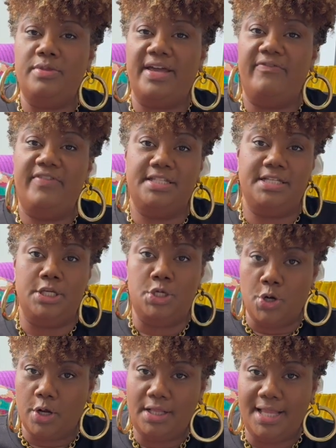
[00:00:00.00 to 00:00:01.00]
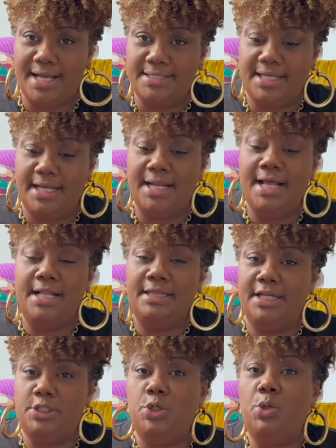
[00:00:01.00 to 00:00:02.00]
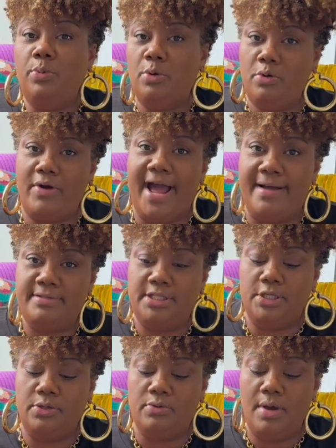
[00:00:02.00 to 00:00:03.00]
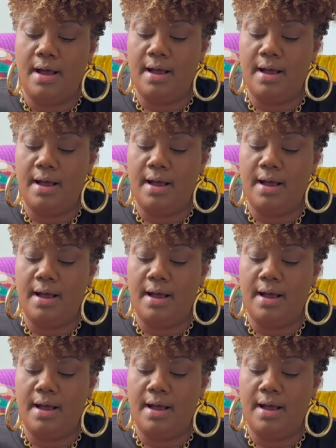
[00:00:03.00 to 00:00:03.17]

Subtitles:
that fits in your closet, that you will grab to.